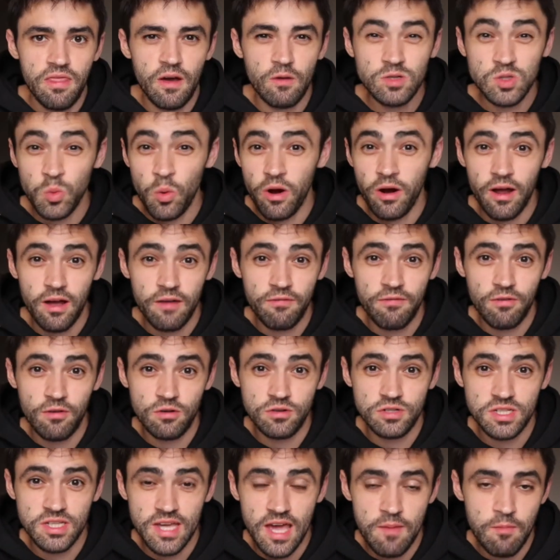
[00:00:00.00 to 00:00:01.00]
that was where I
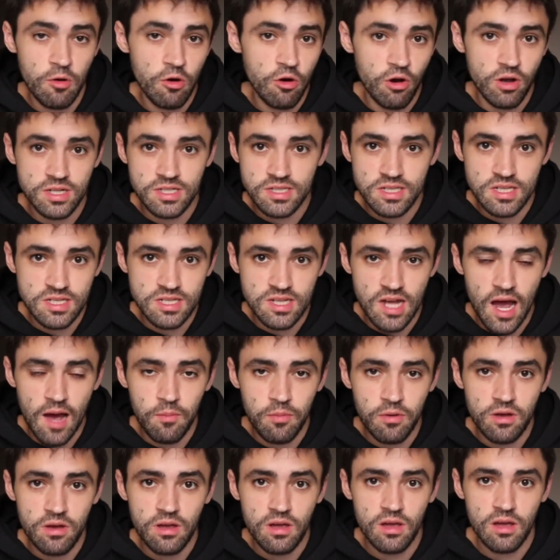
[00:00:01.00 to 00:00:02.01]
first came across this
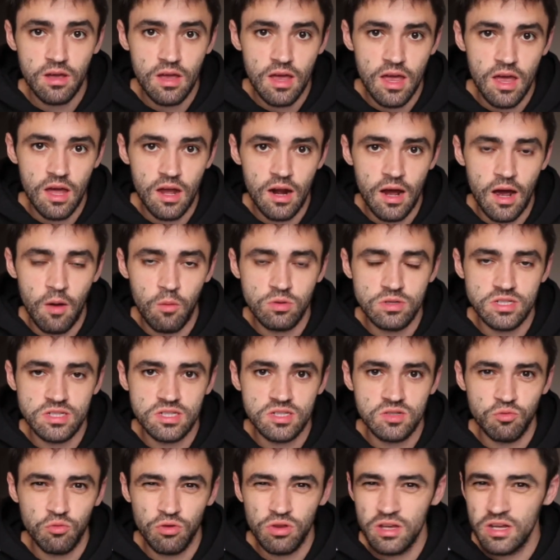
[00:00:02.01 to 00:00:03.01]
topic. And I
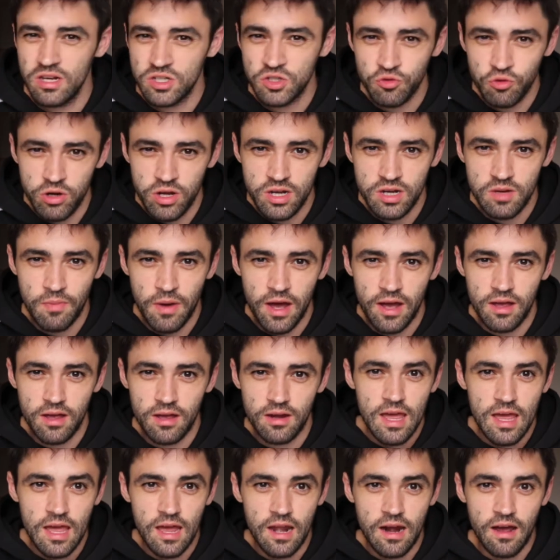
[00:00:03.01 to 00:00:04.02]
was really intrigued by
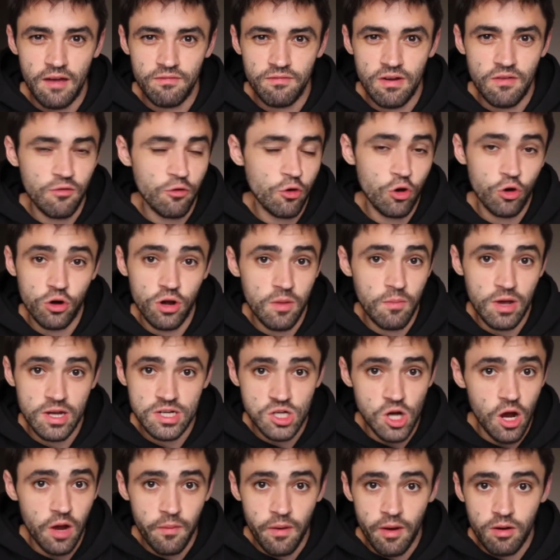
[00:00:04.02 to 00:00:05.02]
it, and I've never heard anybody
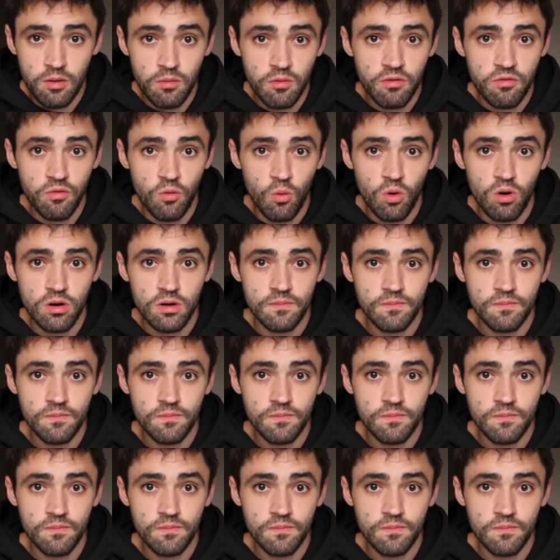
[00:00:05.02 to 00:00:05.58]
talk about it before.